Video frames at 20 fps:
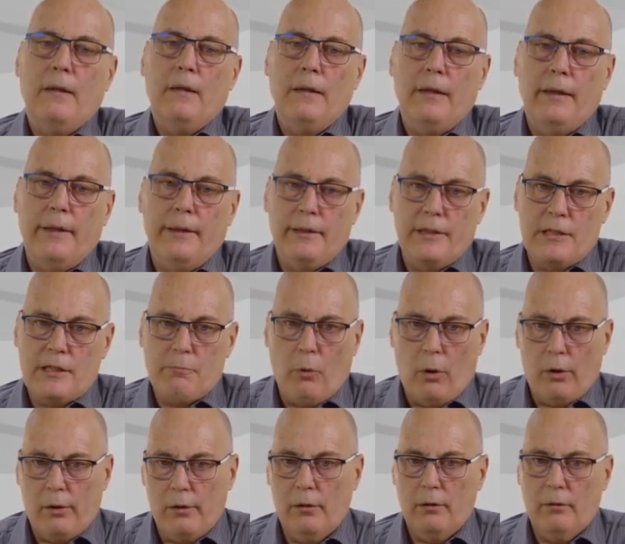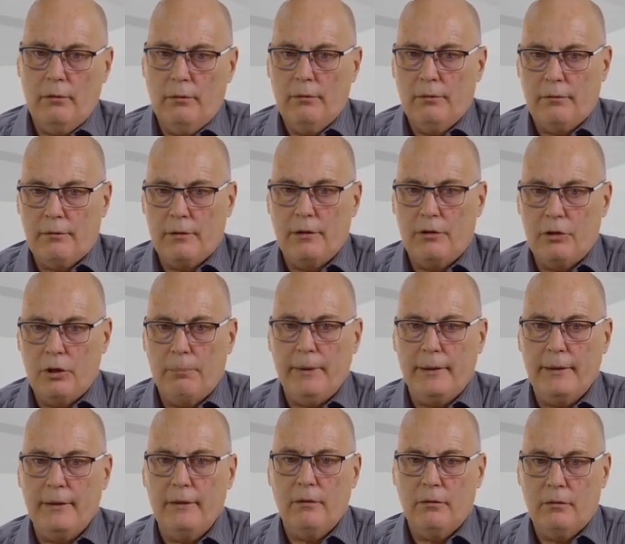In this model, the
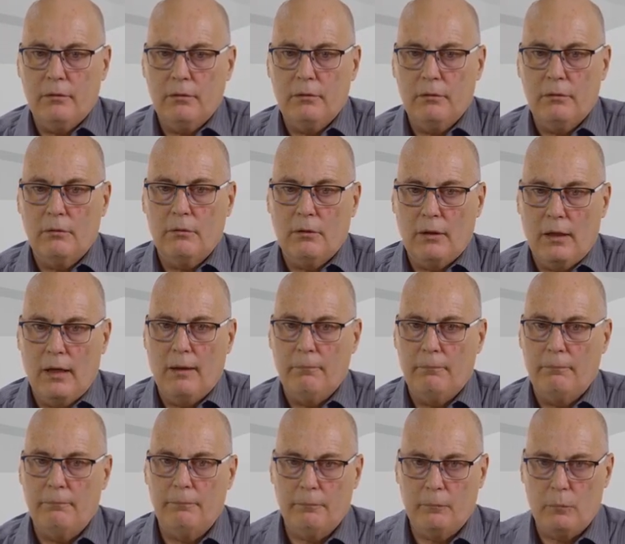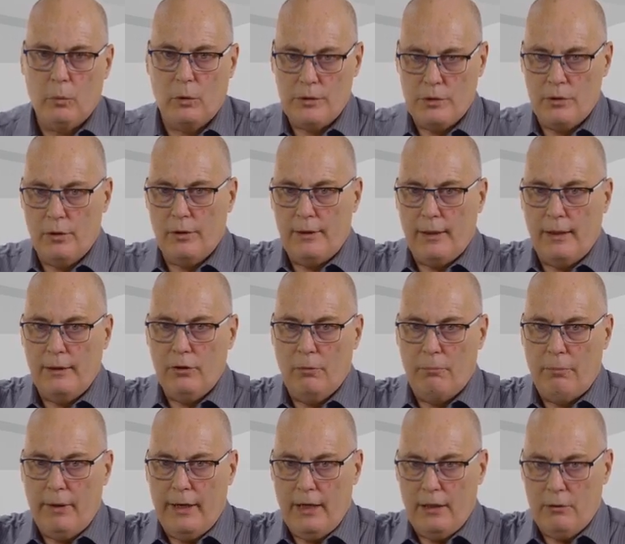tripping was not done to the
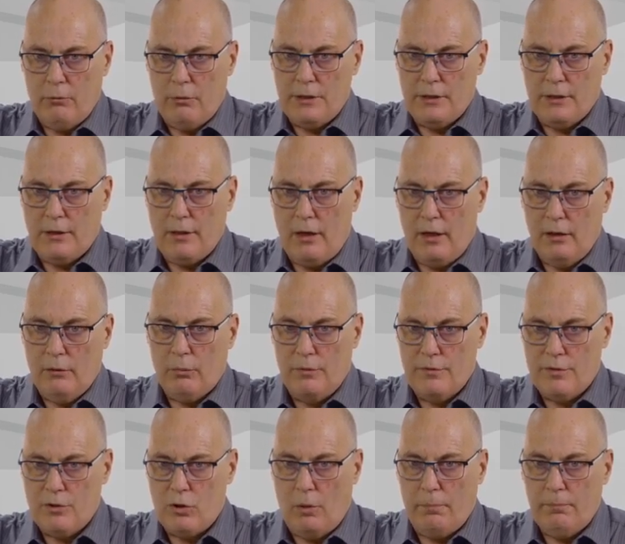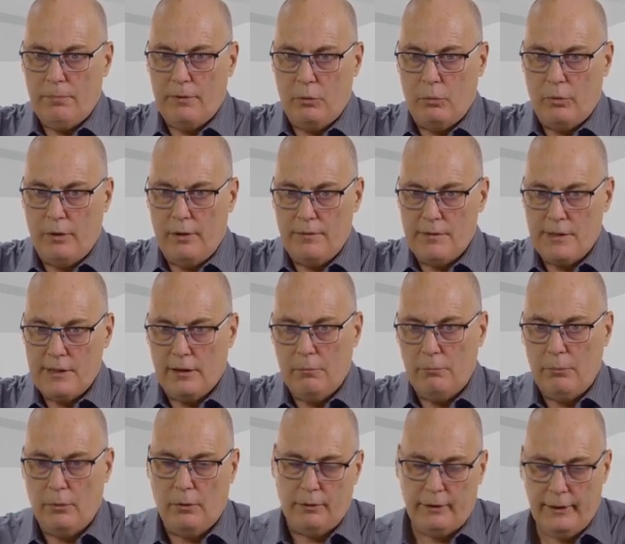break. Otherwise, the current would have stopped. It would have a single
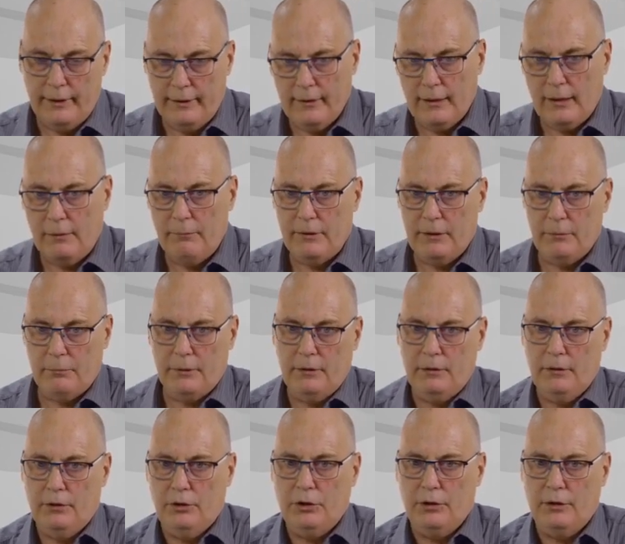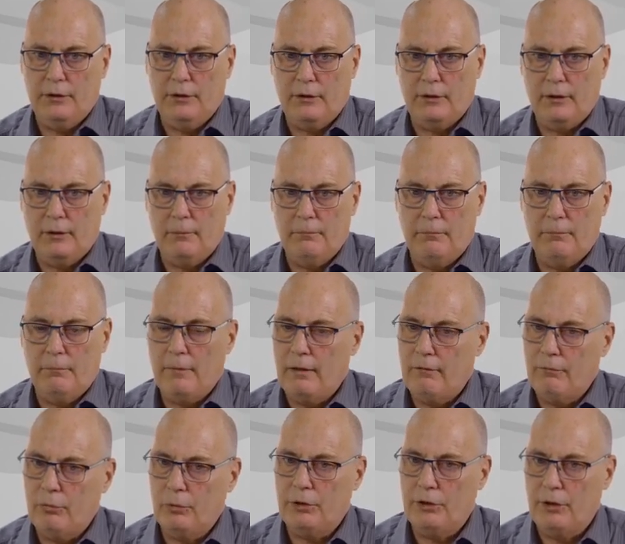pole dead time here, but it was just,
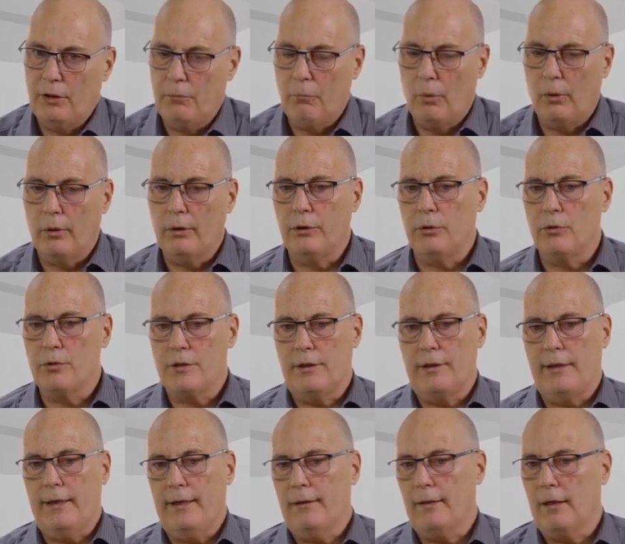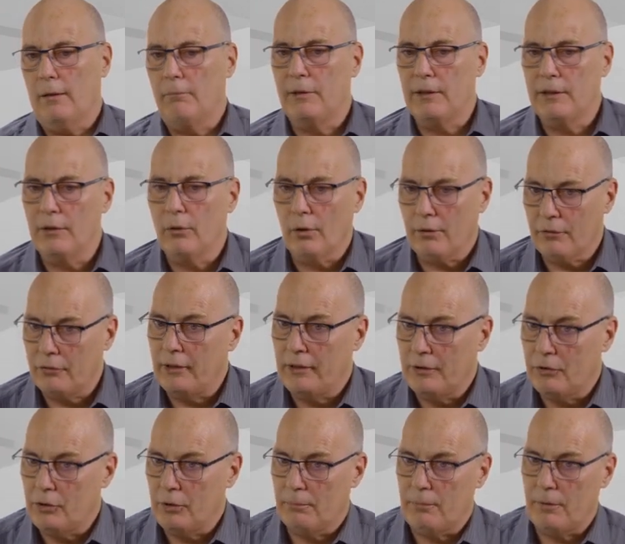unfortunately, the model used at that time did not really
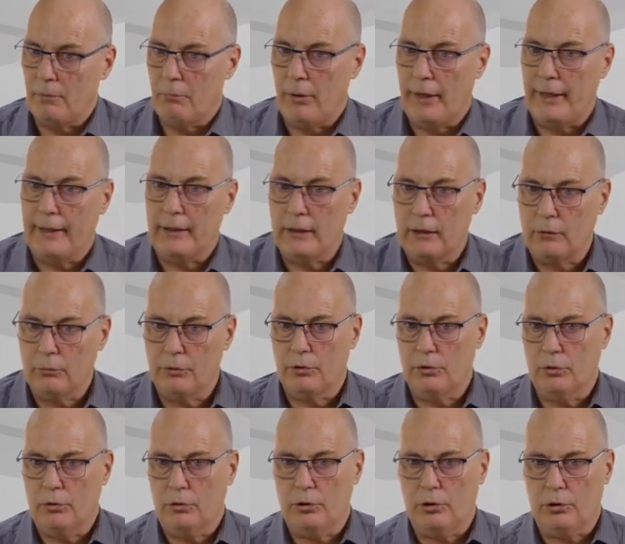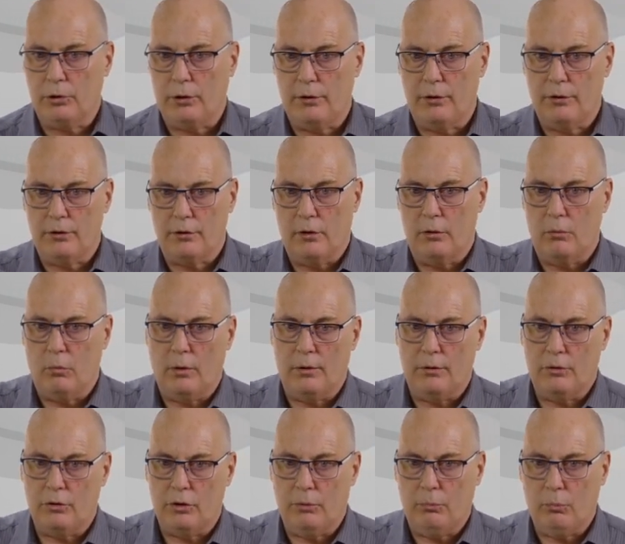trip the breaker. It was to show the zone
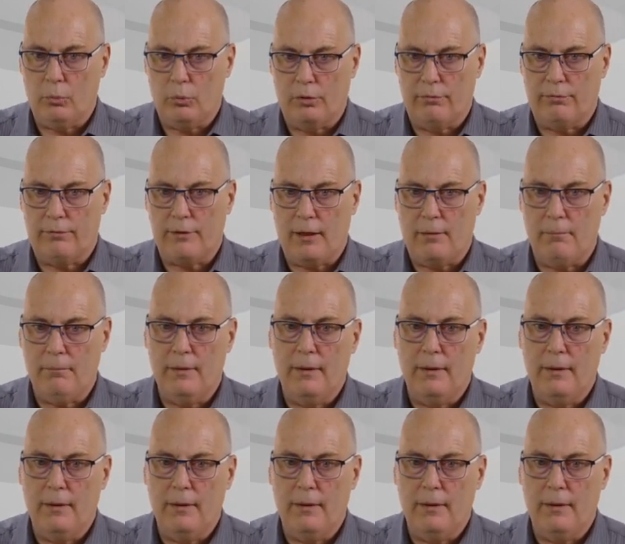1 trip would have come.